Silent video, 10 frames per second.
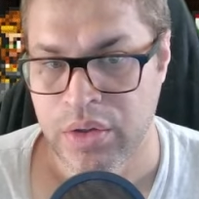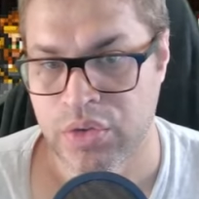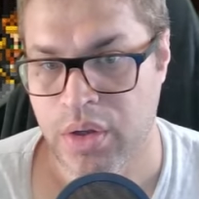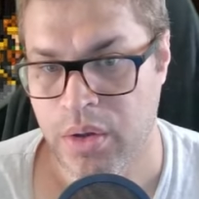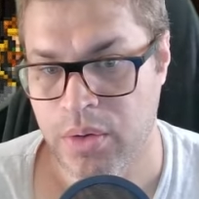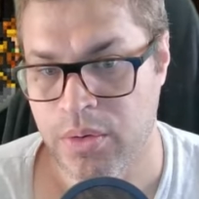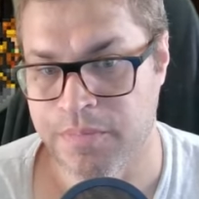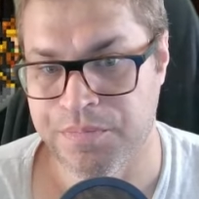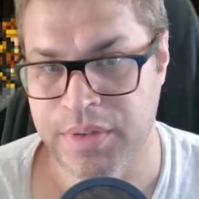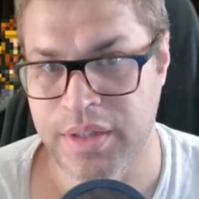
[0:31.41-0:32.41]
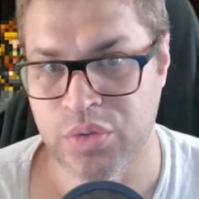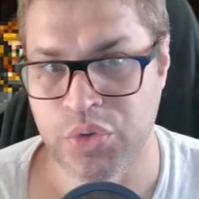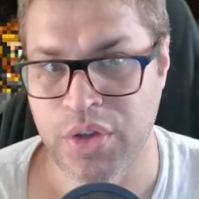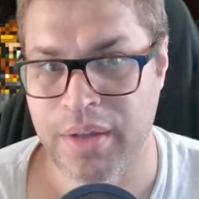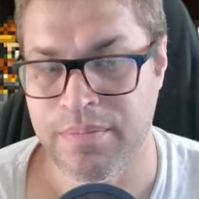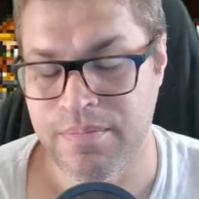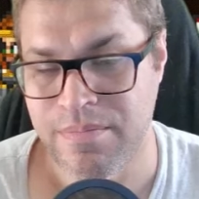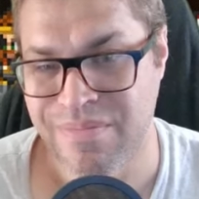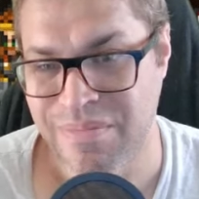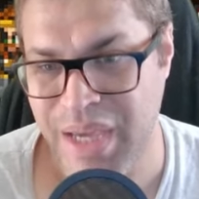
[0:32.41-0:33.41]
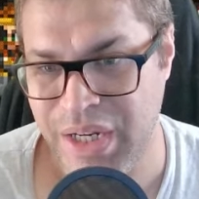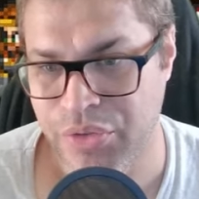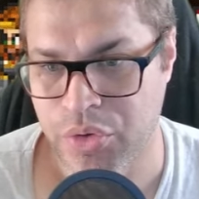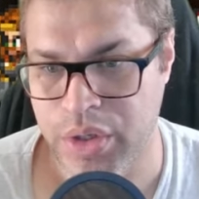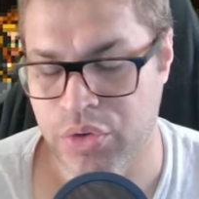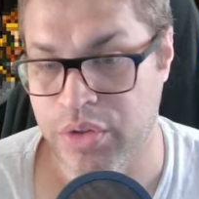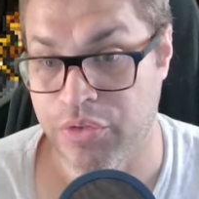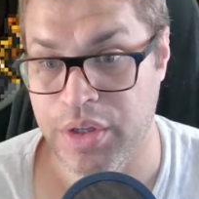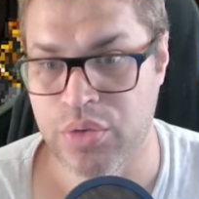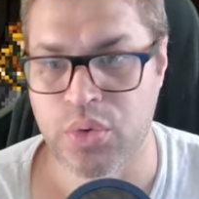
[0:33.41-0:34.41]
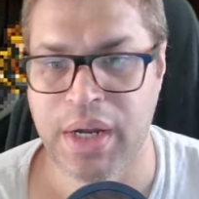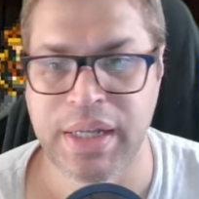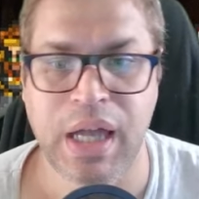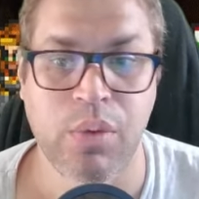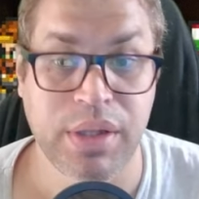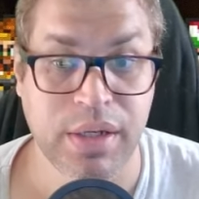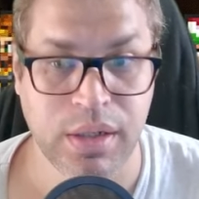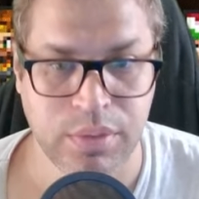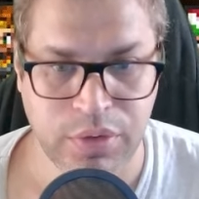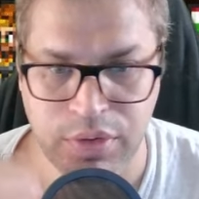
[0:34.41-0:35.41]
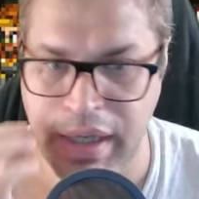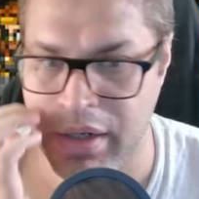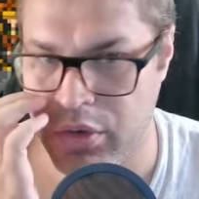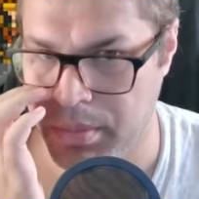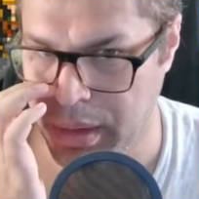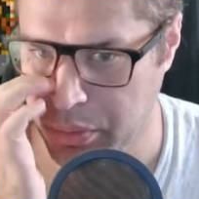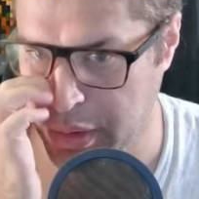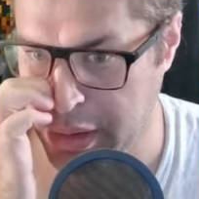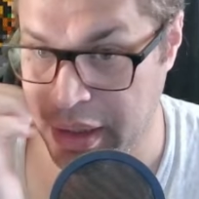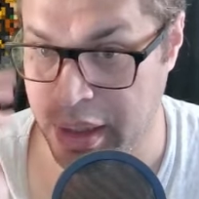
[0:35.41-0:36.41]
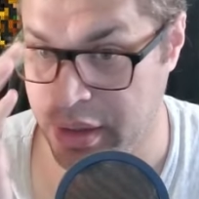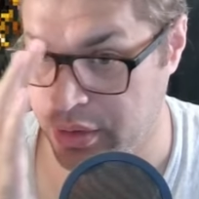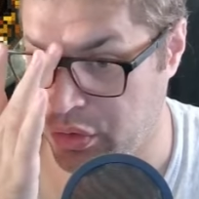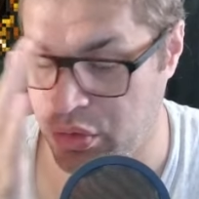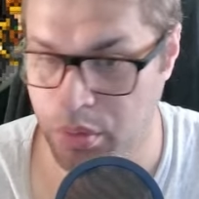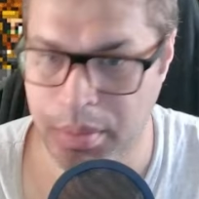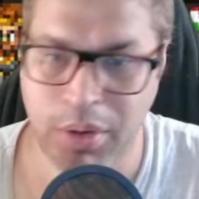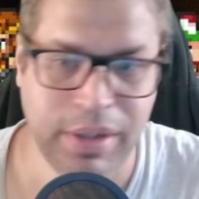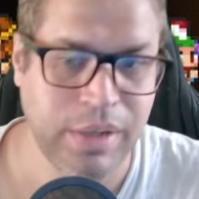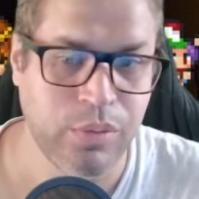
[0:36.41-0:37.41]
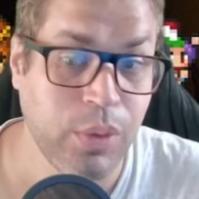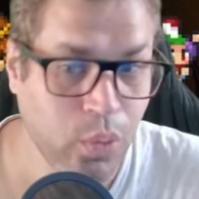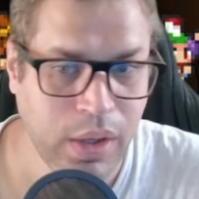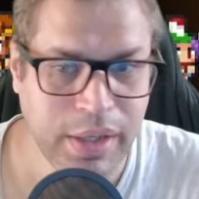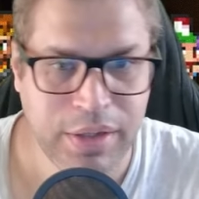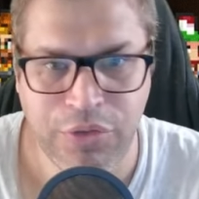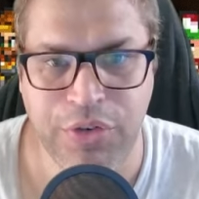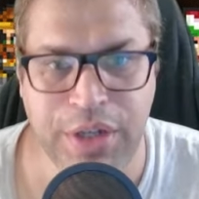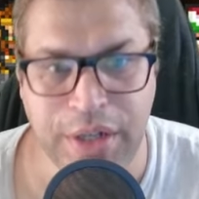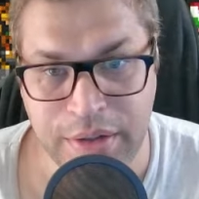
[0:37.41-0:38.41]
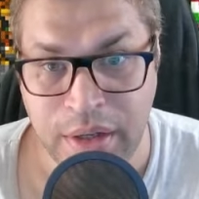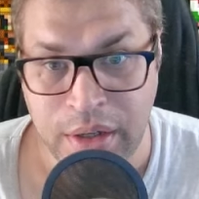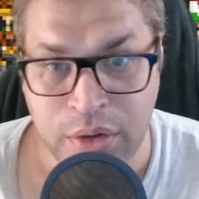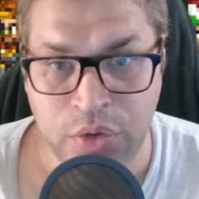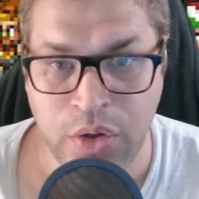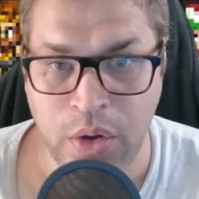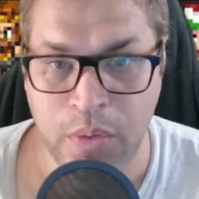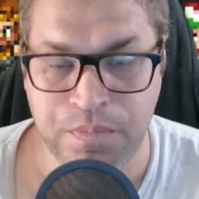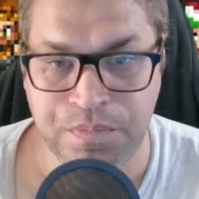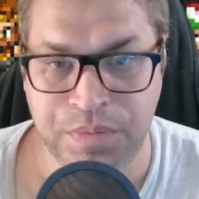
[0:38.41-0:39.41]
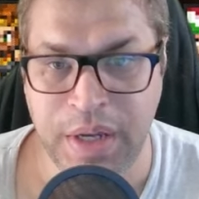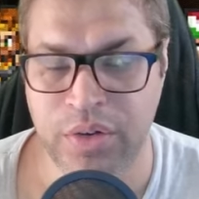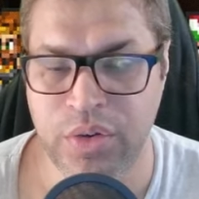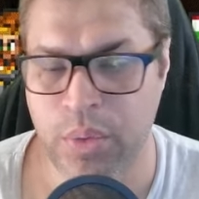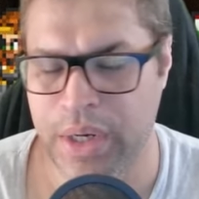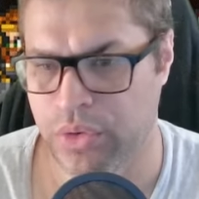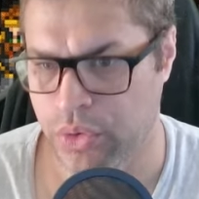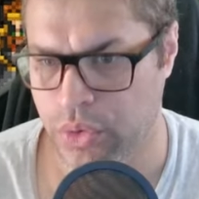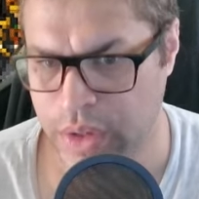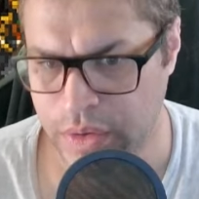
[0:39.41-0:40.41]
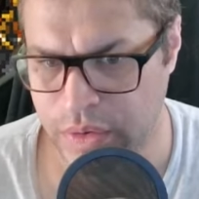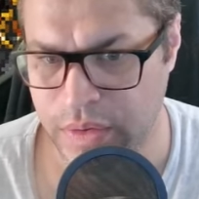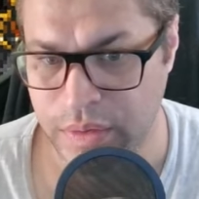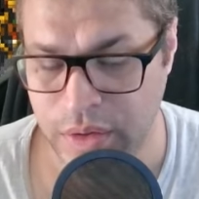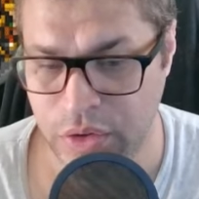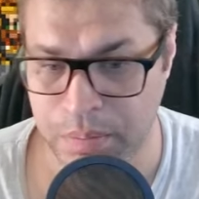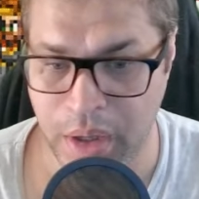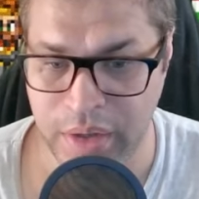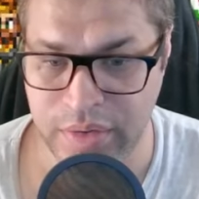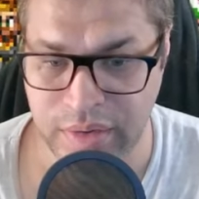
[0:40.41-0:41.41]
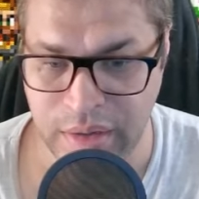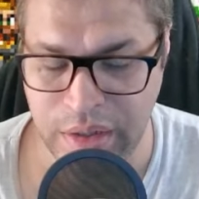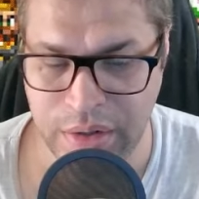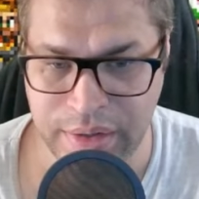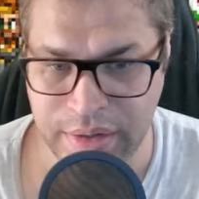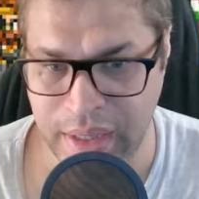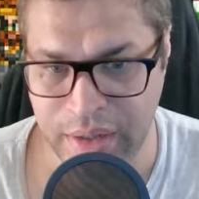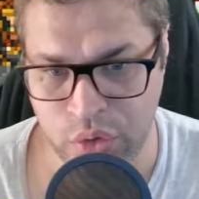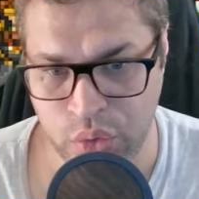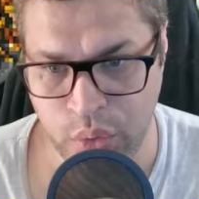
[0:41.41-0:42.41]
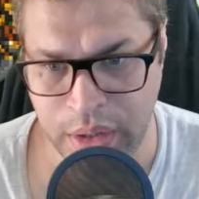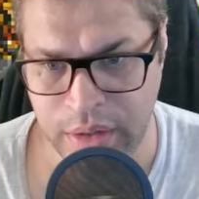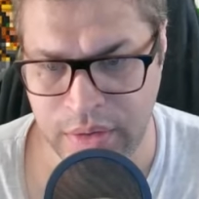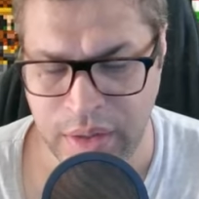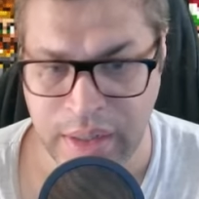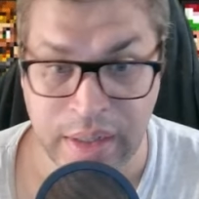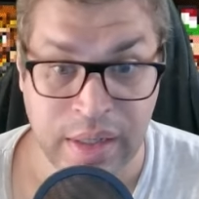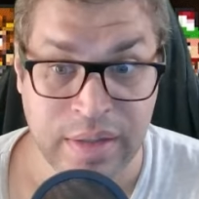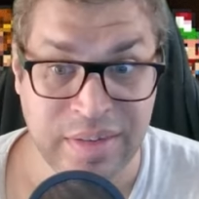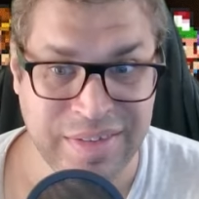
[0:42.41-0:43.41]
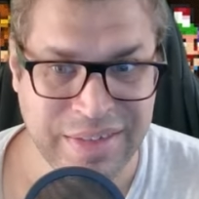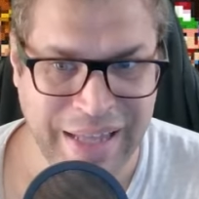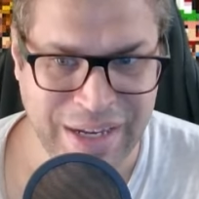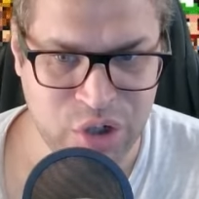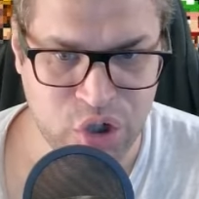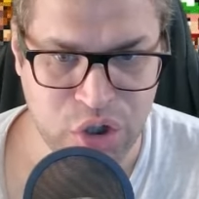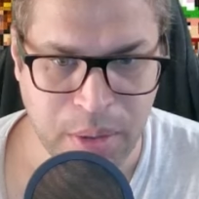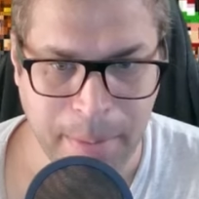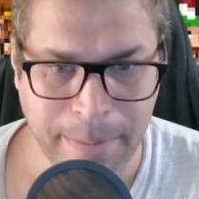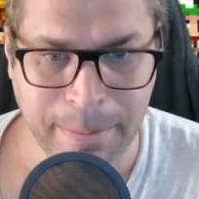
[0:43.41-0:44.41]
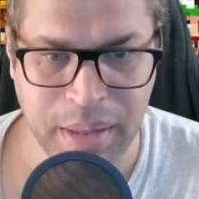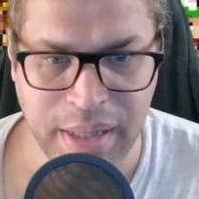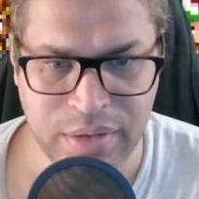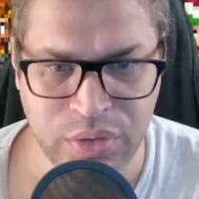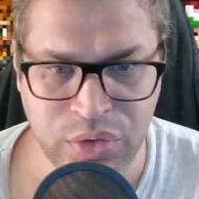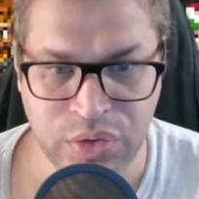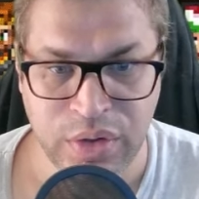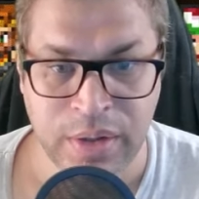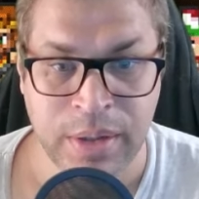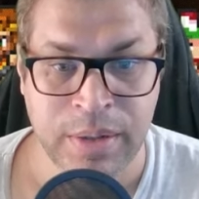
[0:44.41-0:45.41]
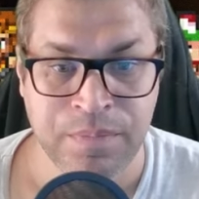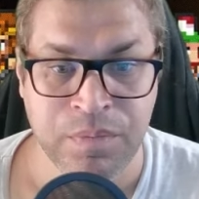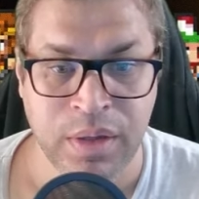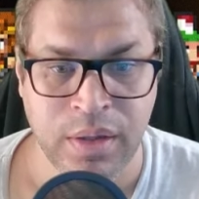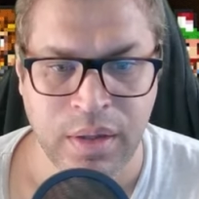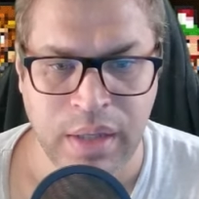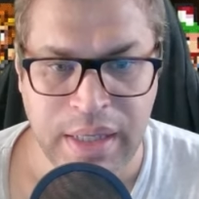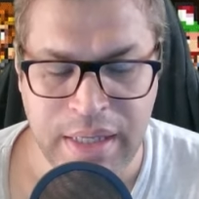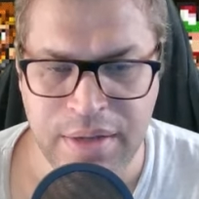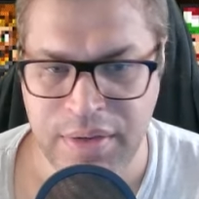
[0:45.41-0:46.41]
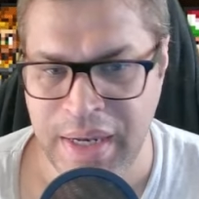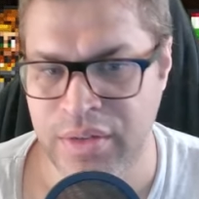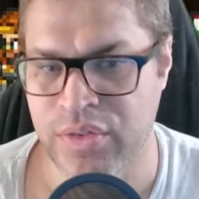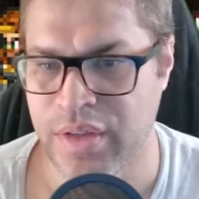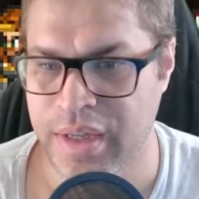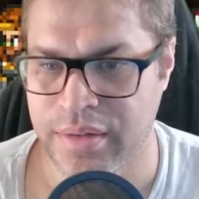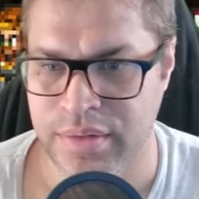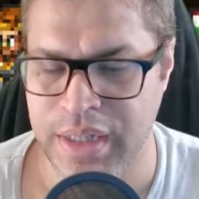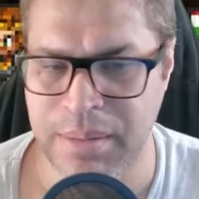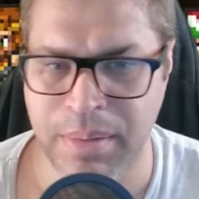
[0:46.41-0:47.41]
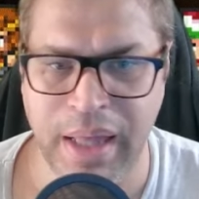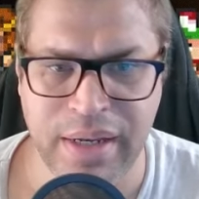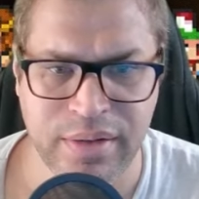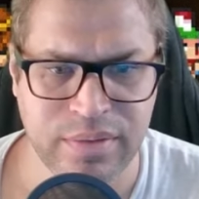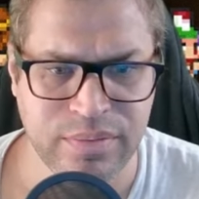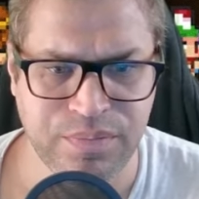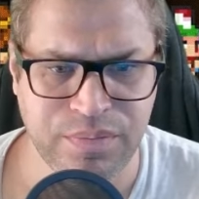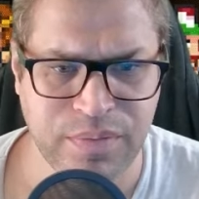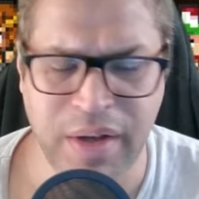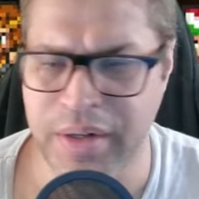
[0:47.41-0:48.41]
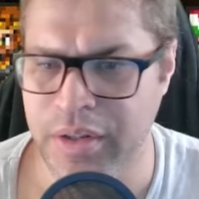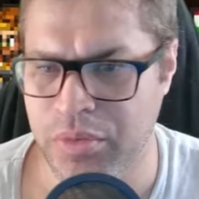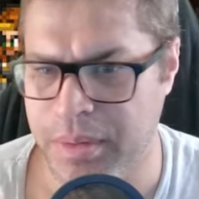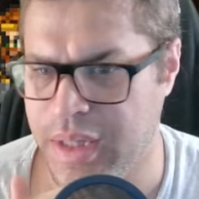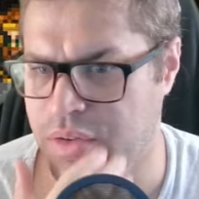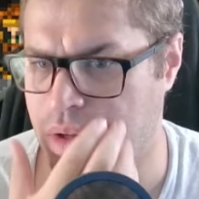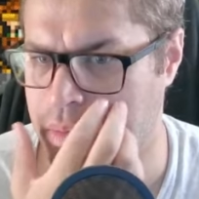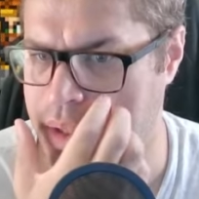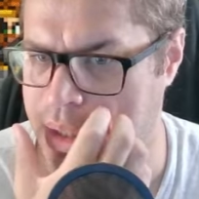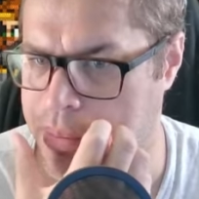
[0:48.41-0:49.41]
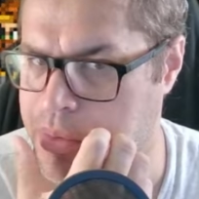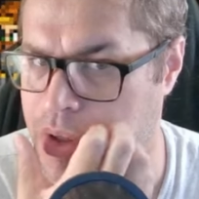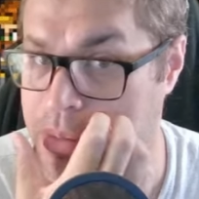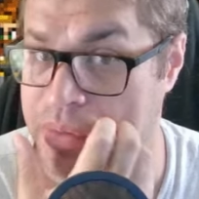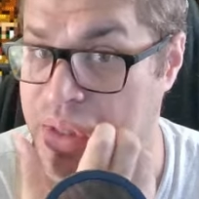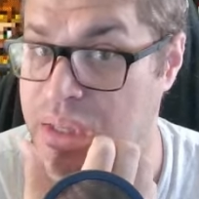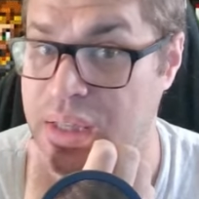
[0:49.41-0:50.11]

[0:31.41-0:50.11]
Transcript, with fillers: So this was not made for us to defeat right now with the current status. But we are stillborn and we want to defeat it. So there is a way to do this. This boss here attacks with Slash, Blunt, Heat and Sun. Can apply Darkness, but that's not really a problem.